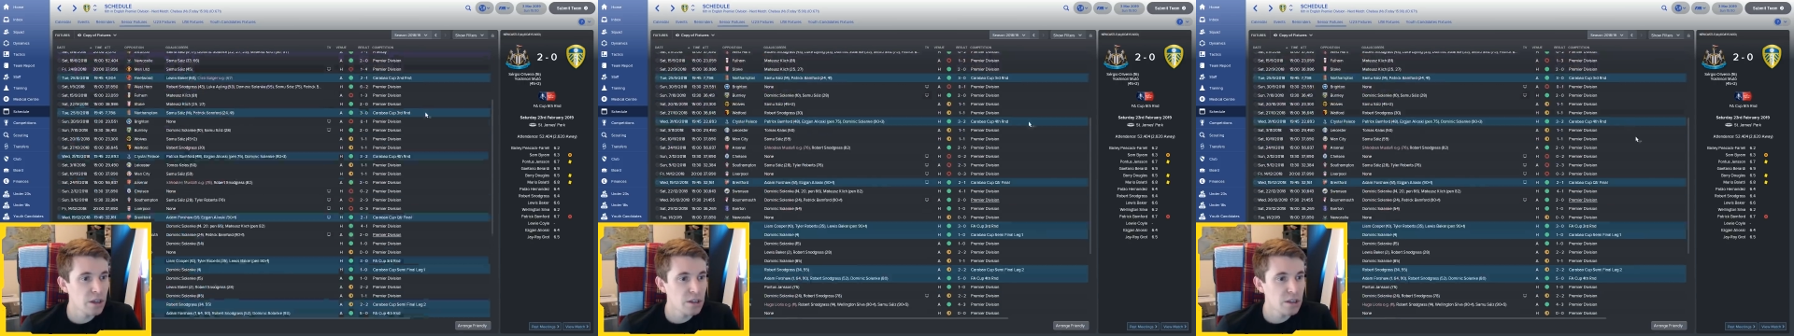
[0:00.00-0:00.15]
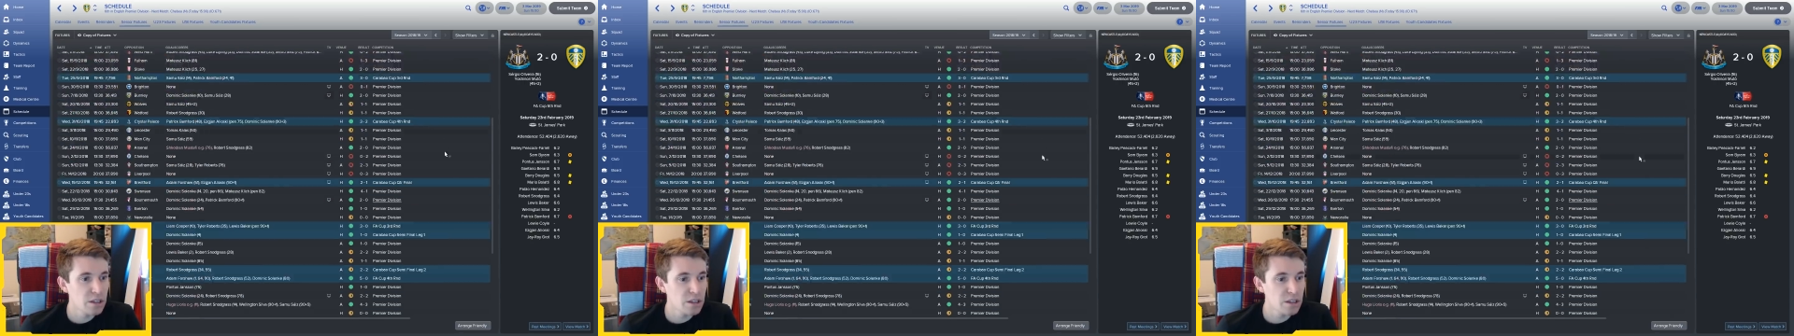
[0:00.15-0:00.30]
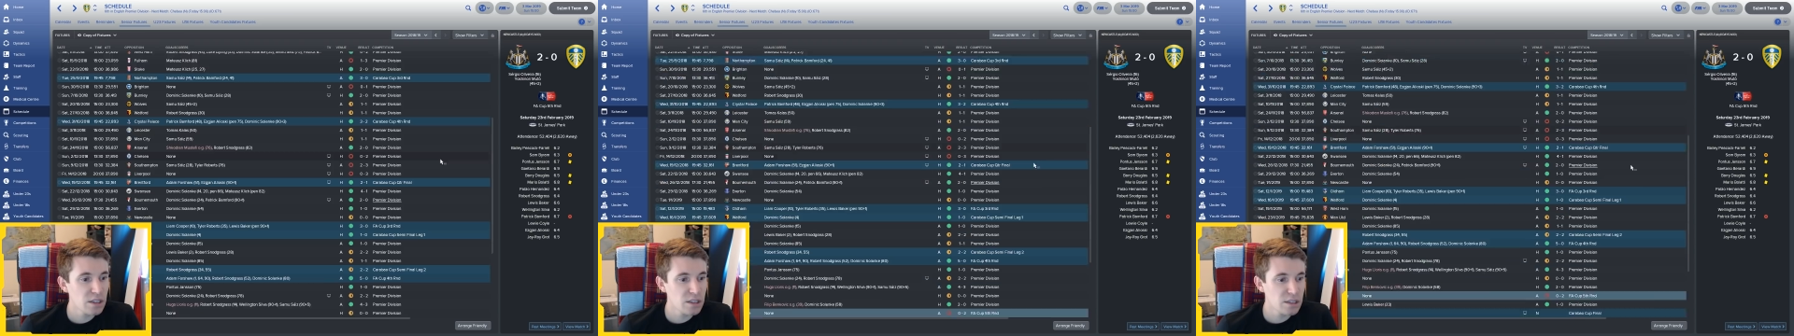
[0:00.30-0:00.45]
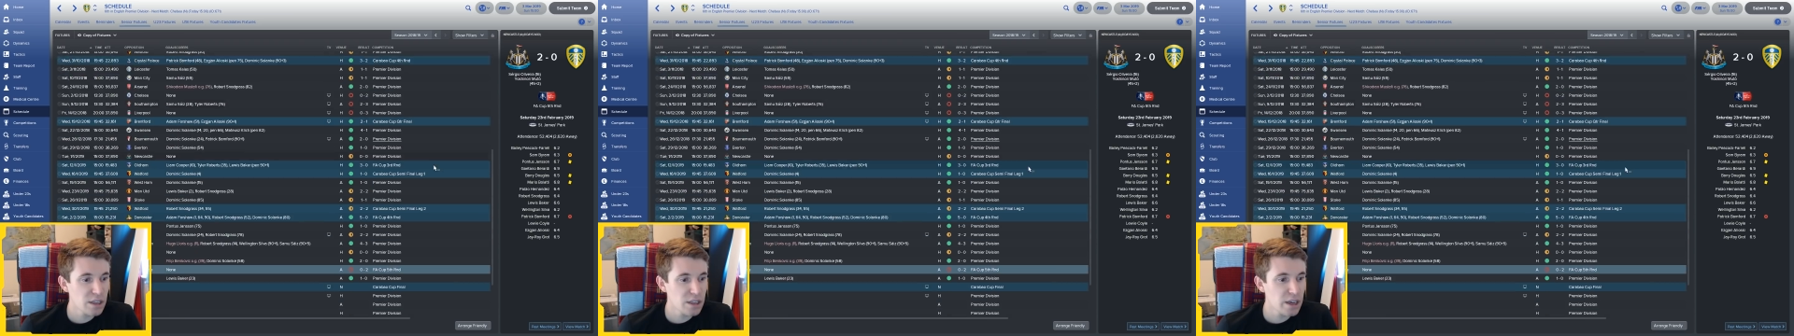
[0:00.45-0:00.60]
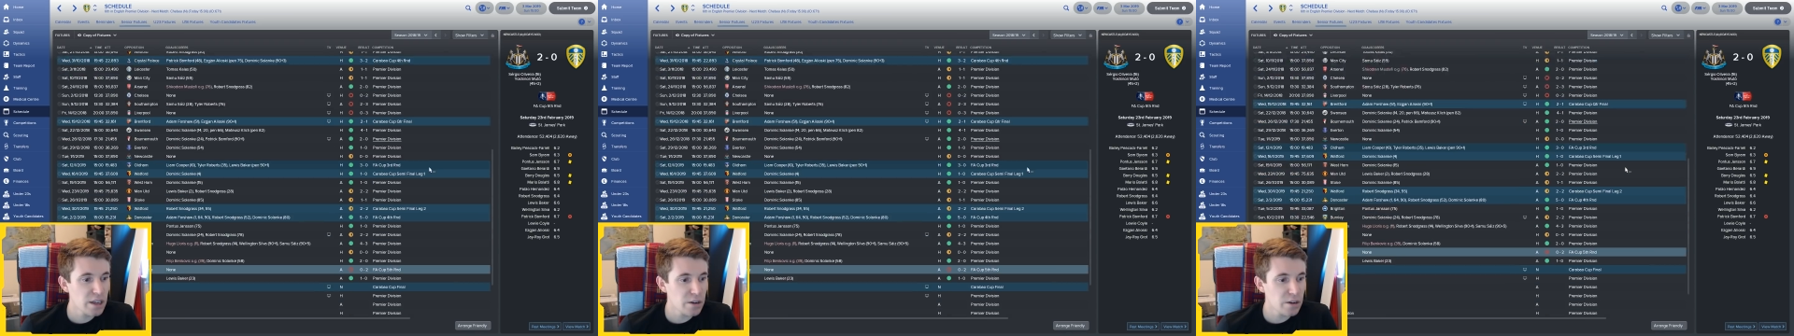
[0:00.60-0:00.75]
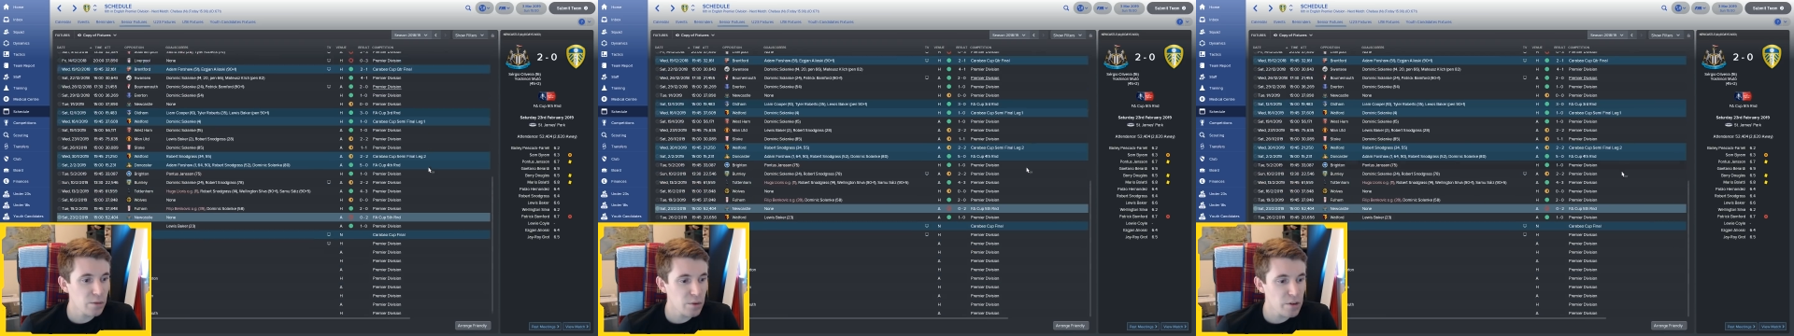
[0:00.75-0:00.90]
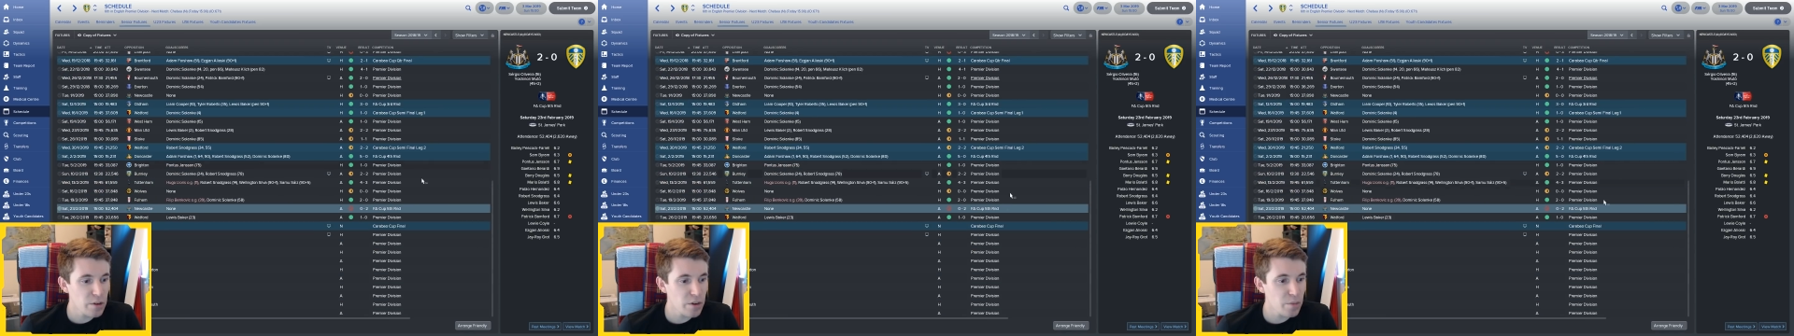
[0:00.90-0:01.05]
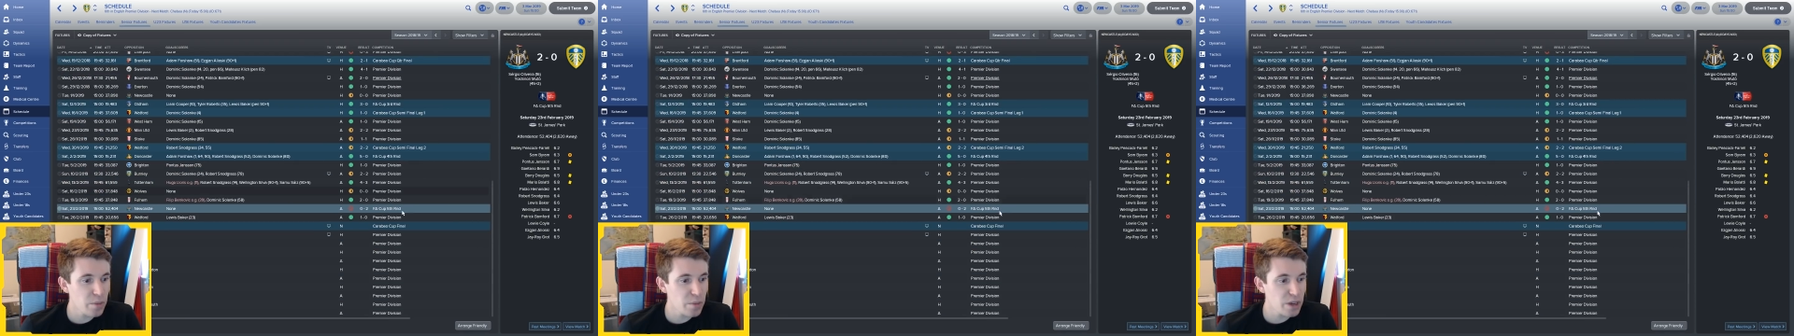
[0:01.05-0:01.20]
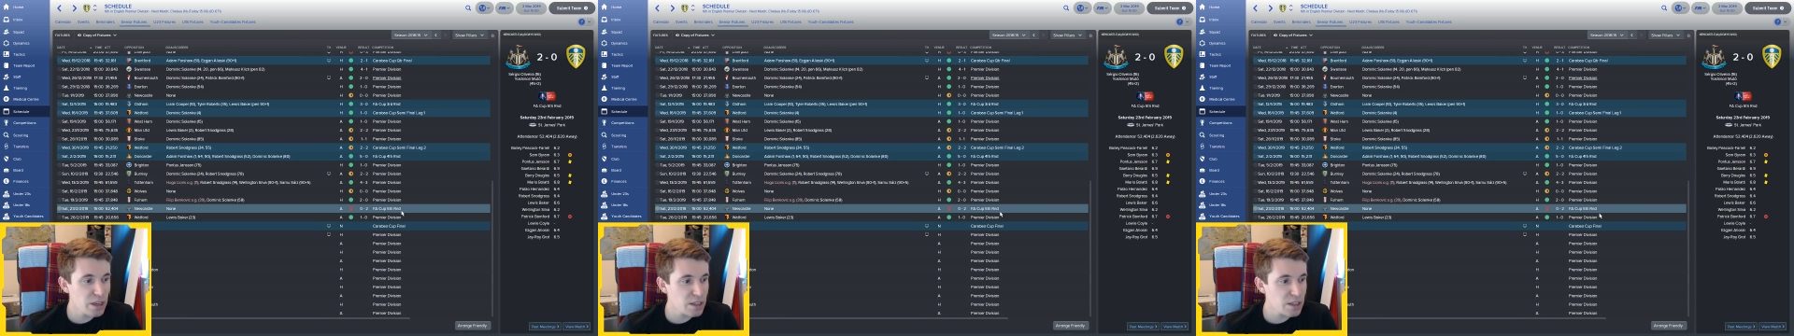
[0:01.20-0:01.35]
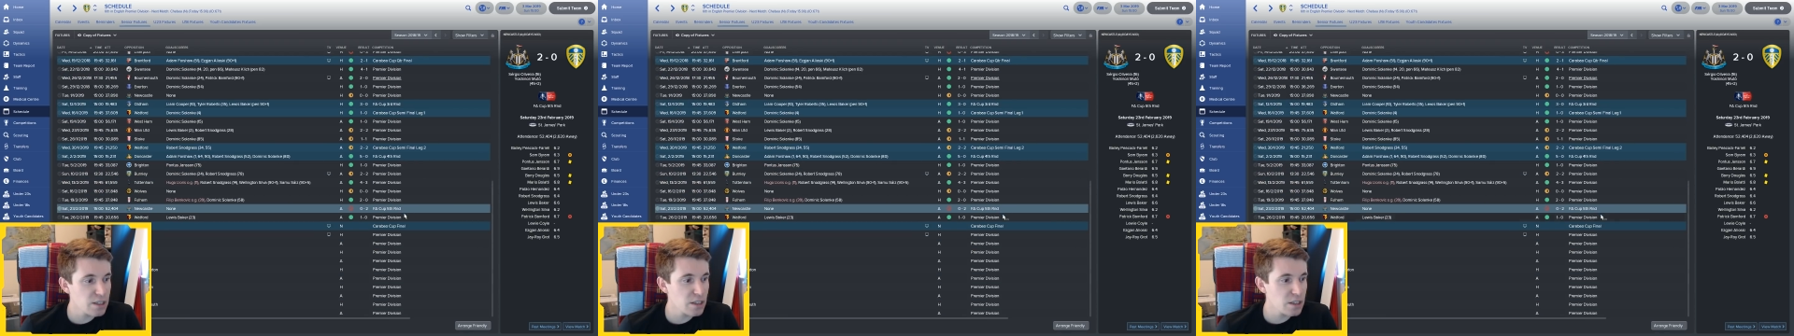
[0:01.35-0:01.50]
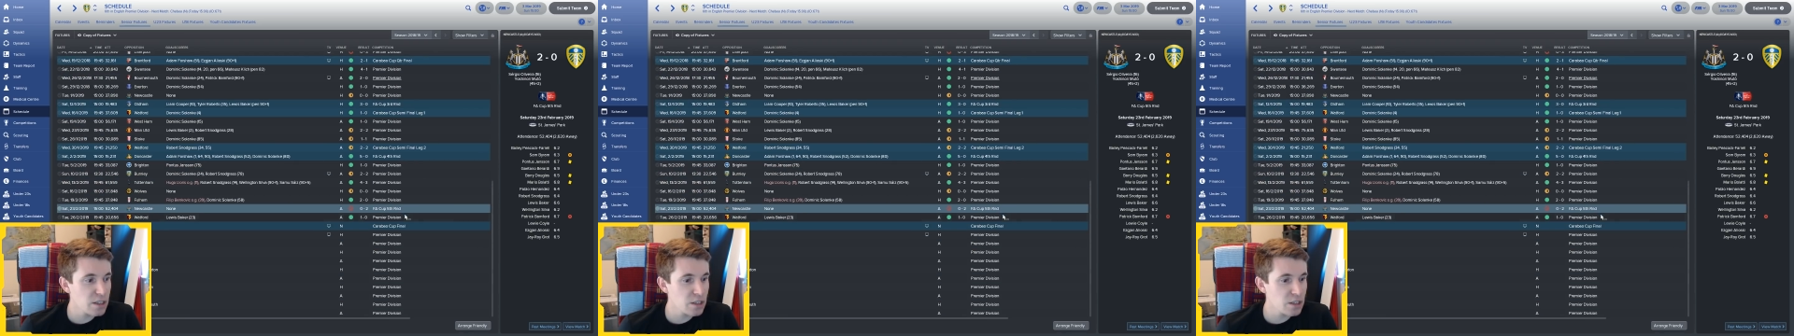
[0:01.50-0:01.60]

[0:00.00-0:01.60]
Since then, we're unbeaten.